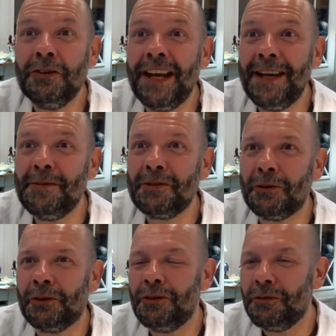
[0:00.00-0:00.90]
names,
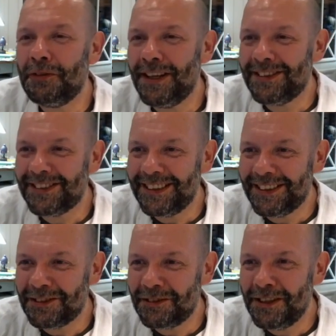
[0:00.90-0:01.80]
all the new faces in
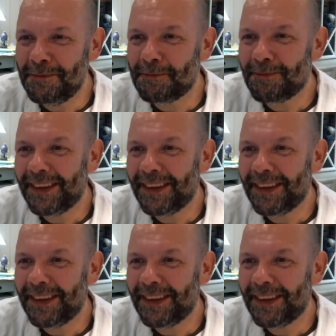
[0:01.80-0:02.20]
the stream,